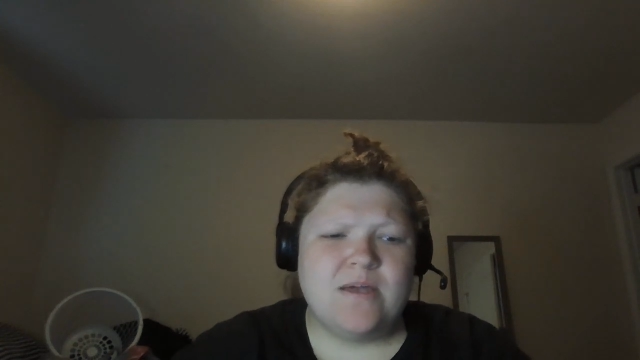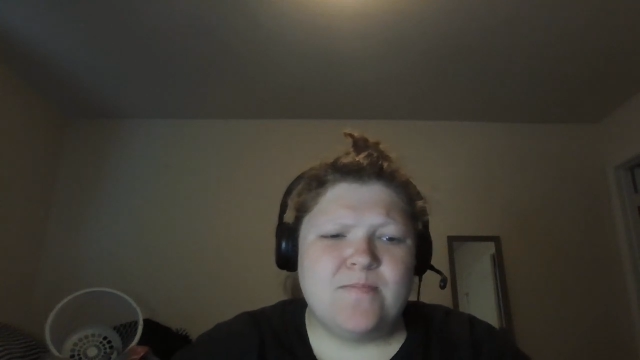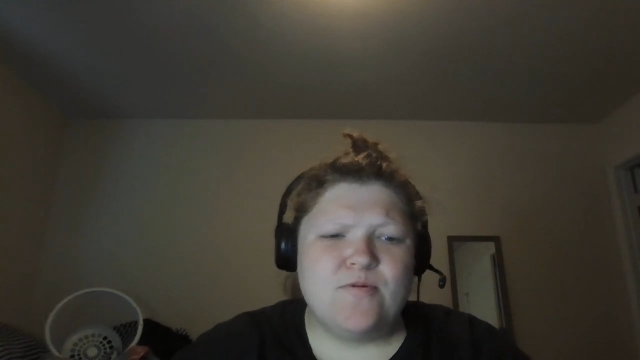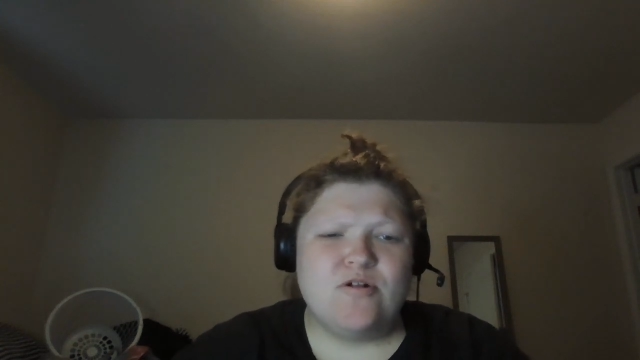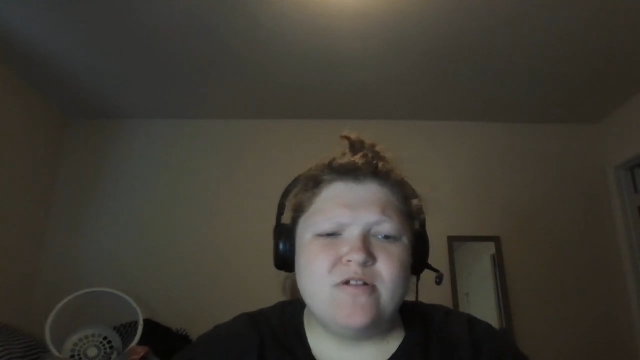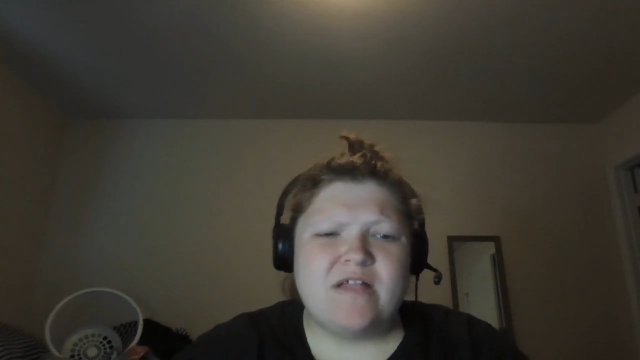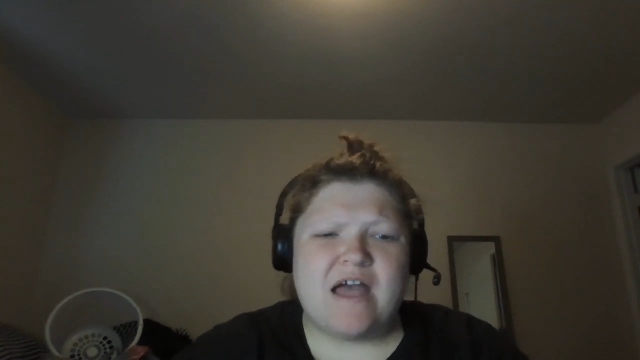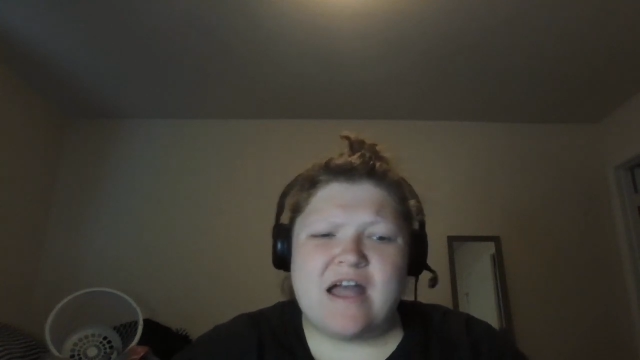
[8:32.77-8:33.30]

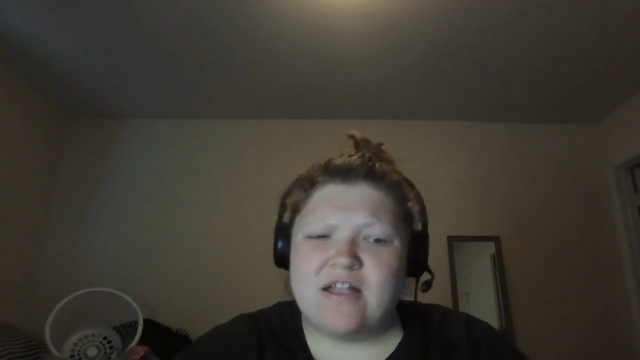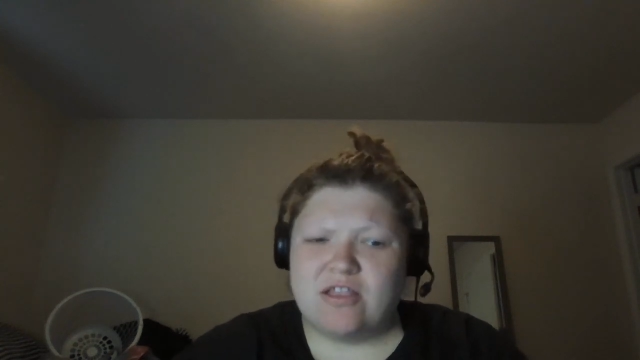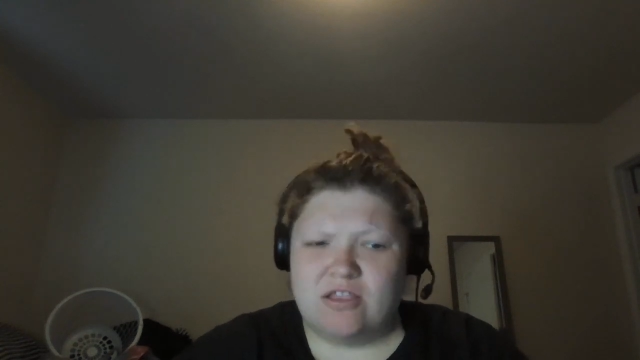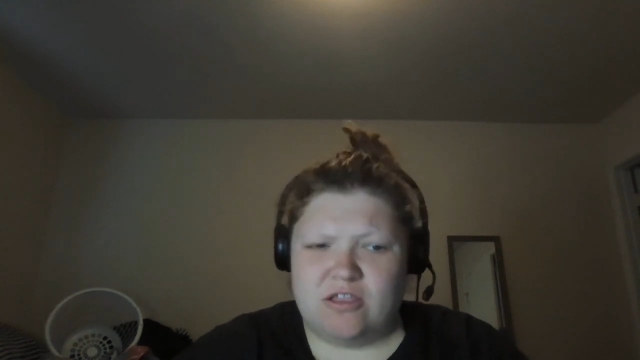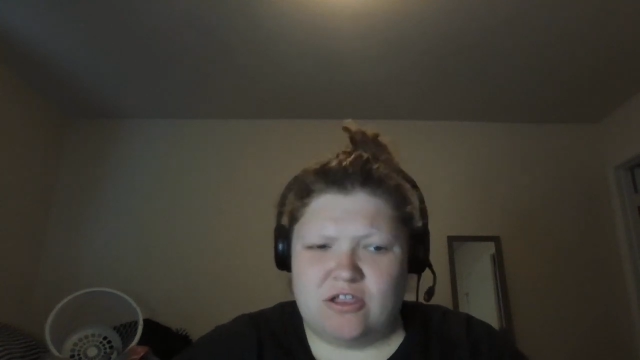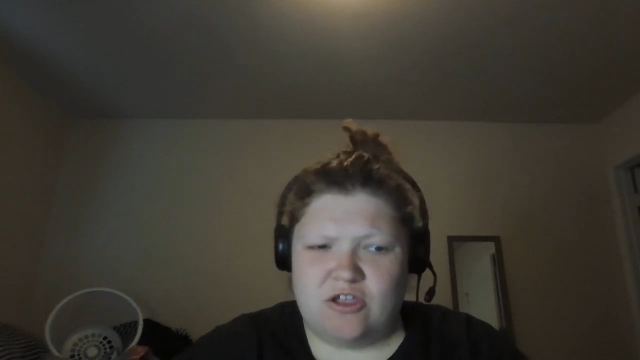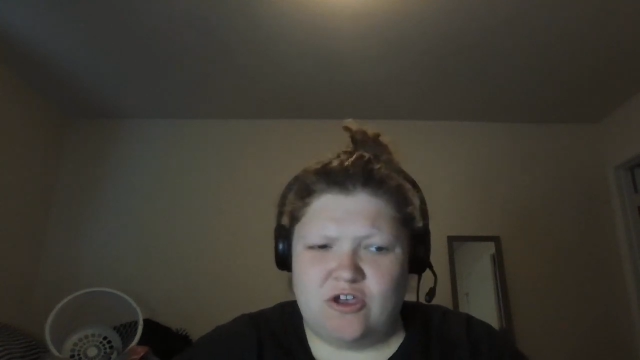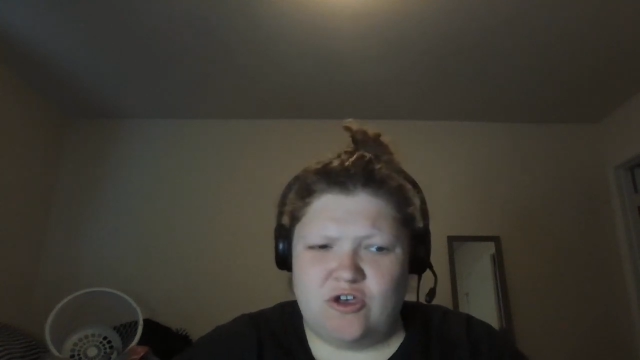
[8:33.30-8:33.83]
People that
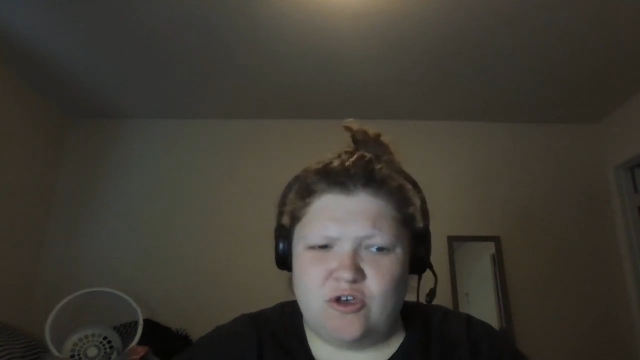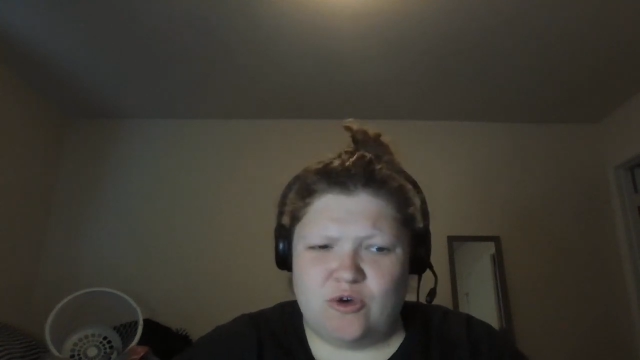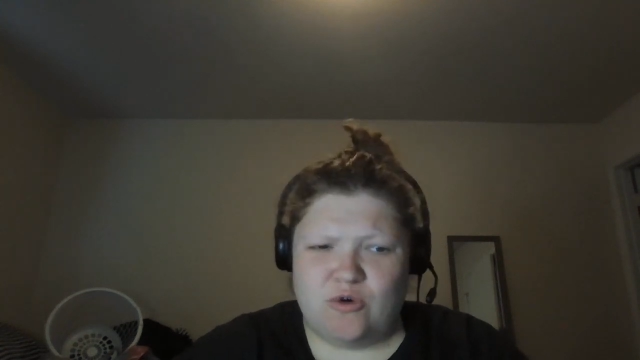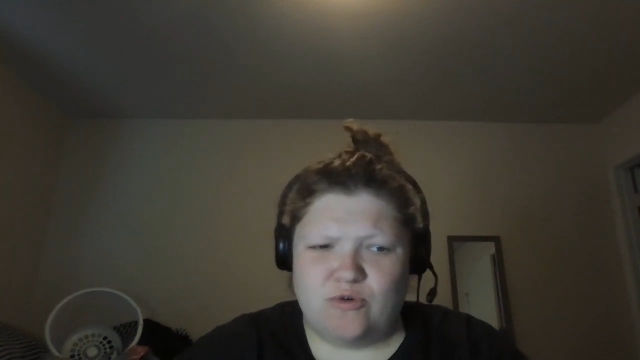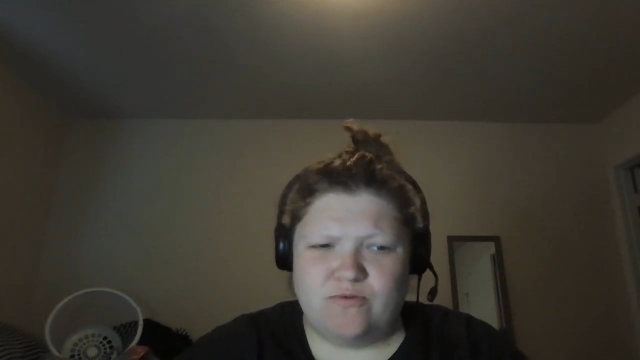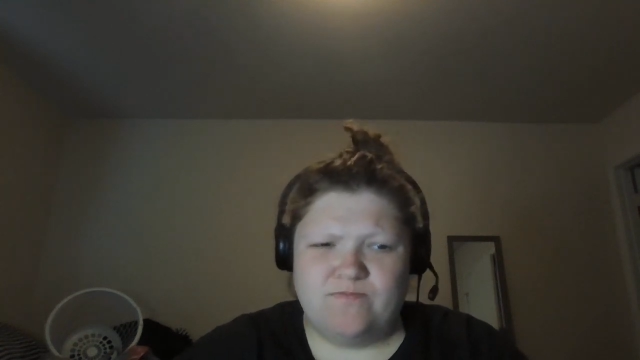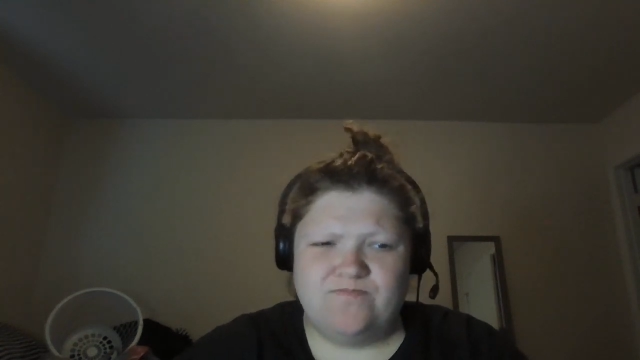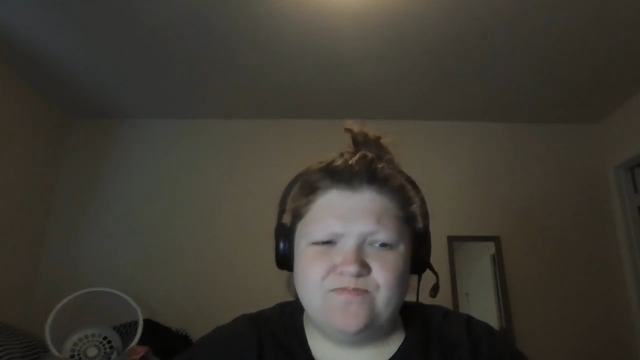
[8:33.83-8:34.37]

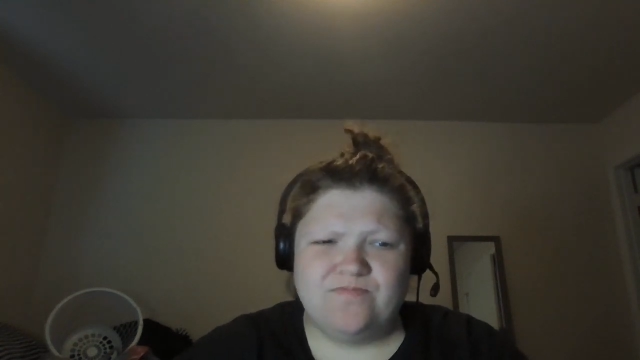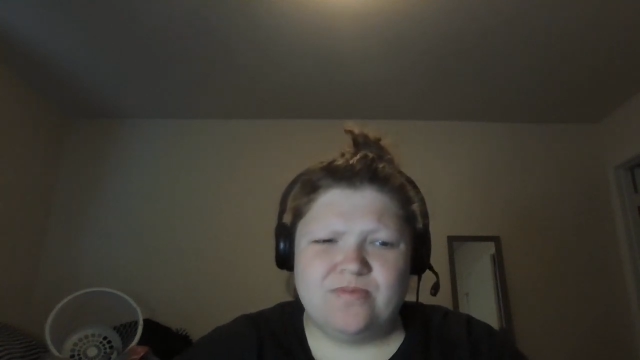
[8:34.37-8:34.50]
knew